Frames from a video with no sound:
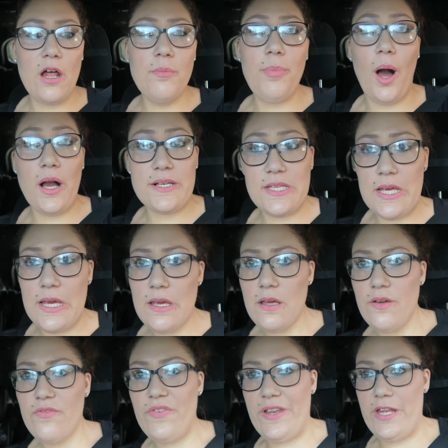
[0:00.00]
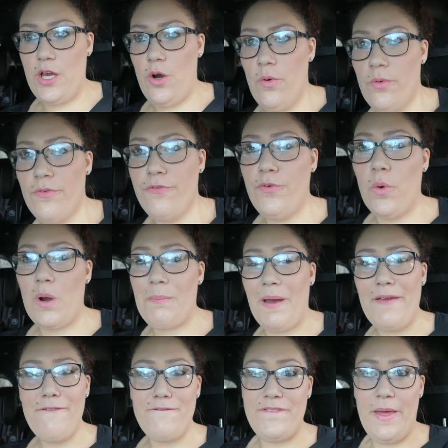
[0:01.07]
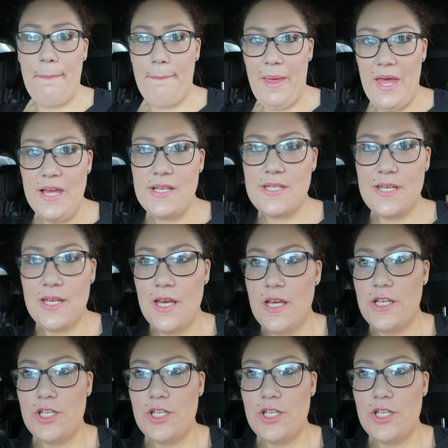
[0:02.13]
unboxing video for my Fitbit.